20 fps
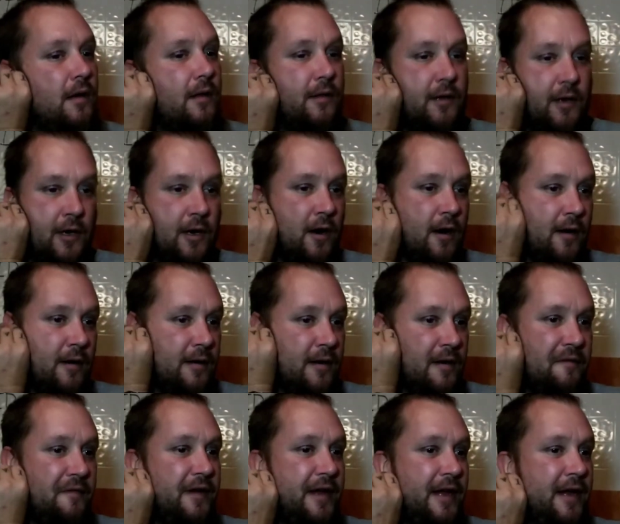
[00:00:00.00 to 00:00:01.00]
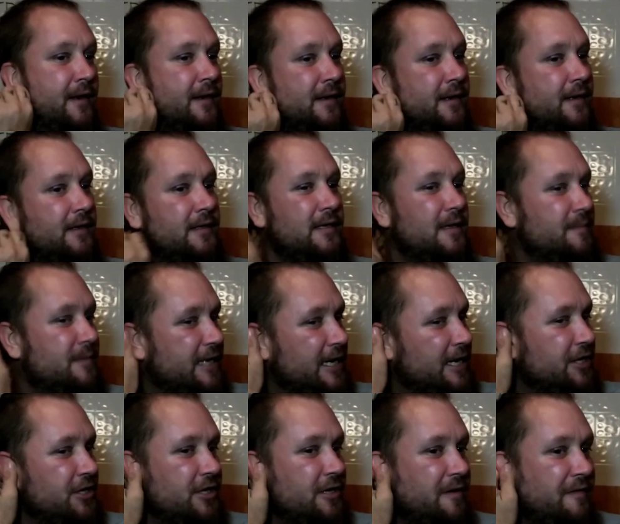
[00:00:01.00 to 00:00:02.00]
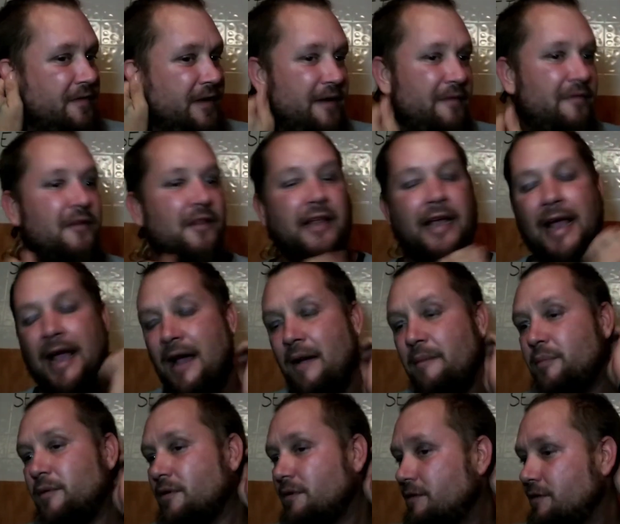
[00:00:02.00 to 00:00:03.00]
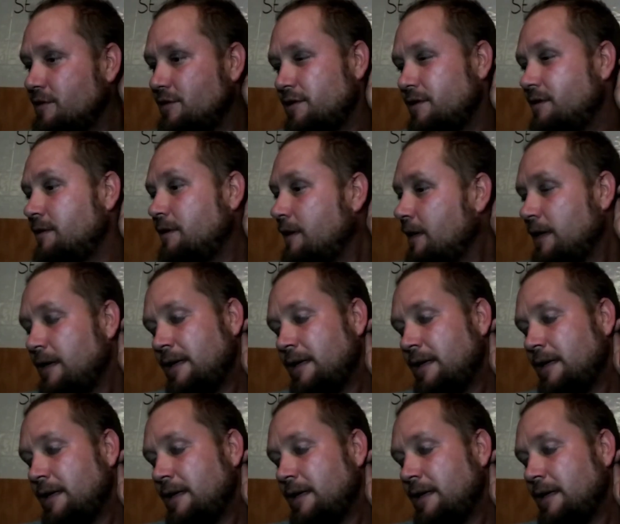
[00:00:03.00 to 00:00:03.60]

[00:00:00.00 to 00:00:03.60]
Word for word: The, Garden of Eden, the temptation of Eve, and the apples, or